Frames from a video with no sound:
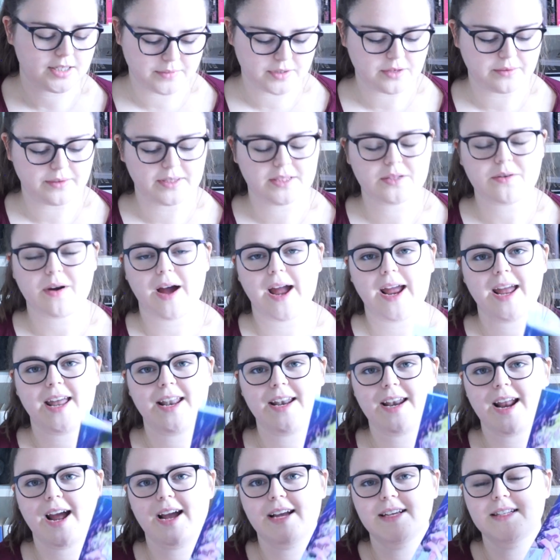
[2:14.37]
so it's quite a
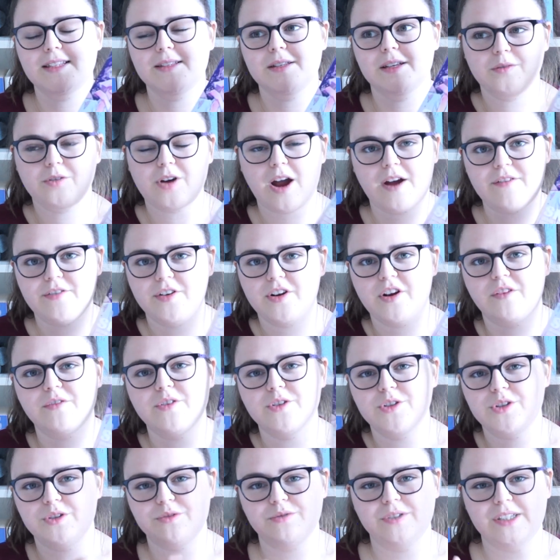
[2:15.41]
nice graphic novel
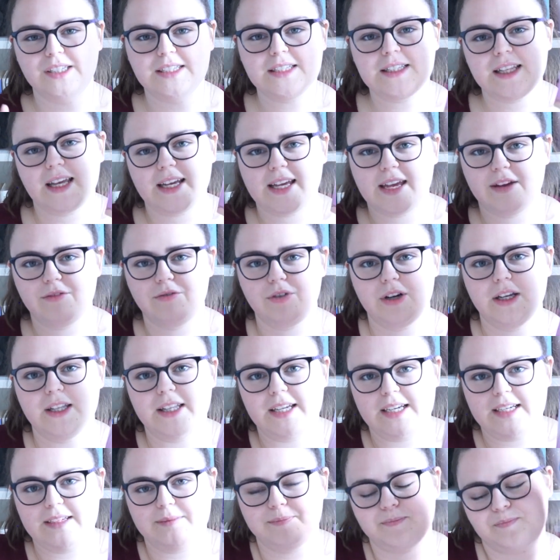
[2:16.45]
to read like it
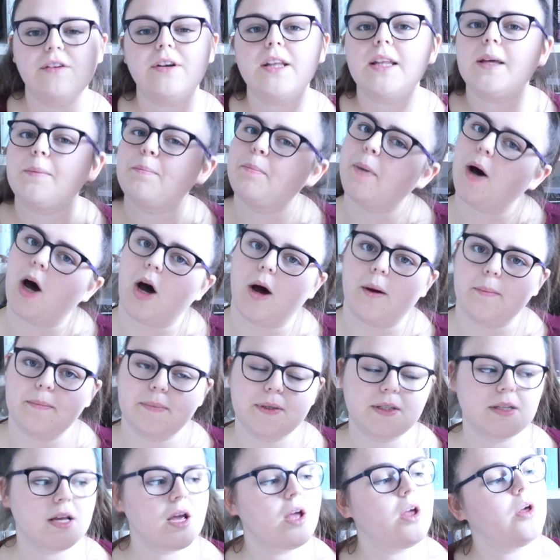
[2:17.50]
really it really
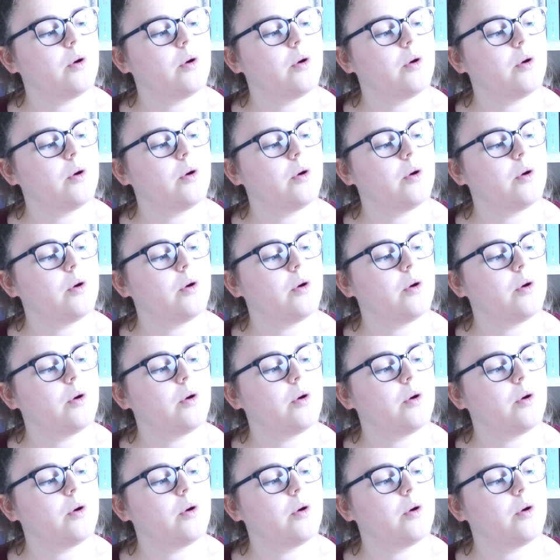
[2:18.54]
pops